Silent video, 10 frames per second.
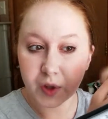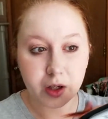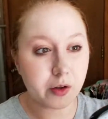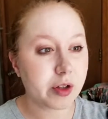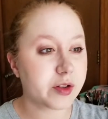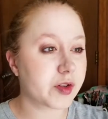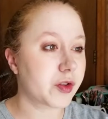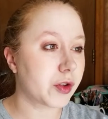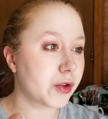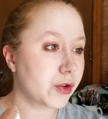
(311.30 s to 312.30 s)
oh, that's
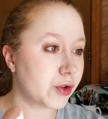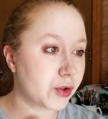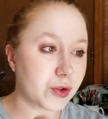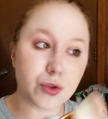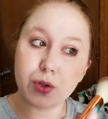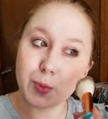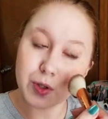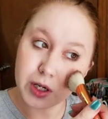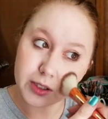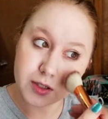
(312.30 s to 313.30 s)
super
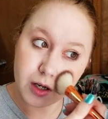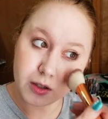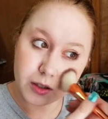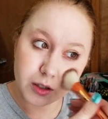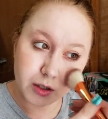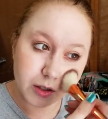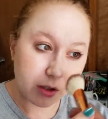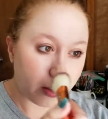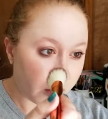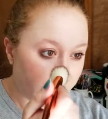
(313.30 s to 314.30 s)
nice color.
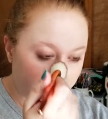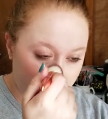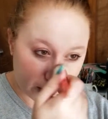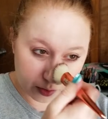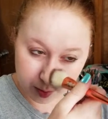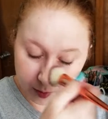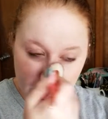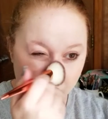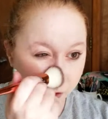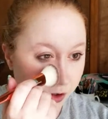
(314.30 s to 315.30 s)
Oh, I'm glad
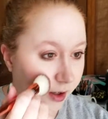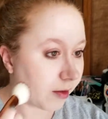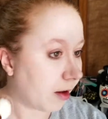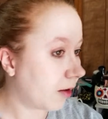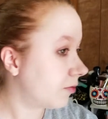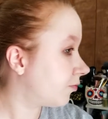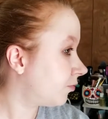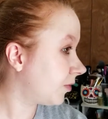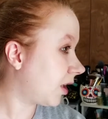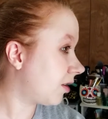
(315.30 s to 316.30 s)
I tried that
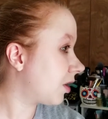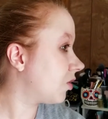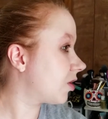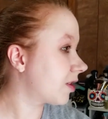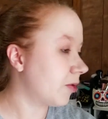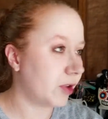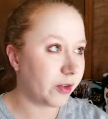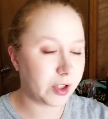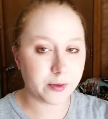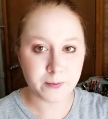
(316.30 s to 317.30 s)
and didn't just get rid of
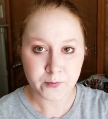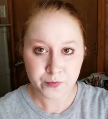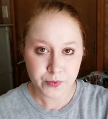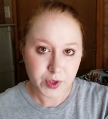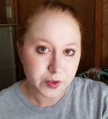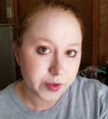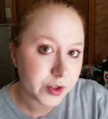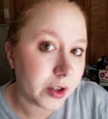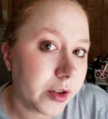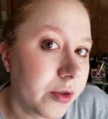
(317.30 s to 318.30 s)
it.
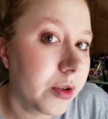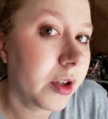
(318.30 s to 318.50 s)
So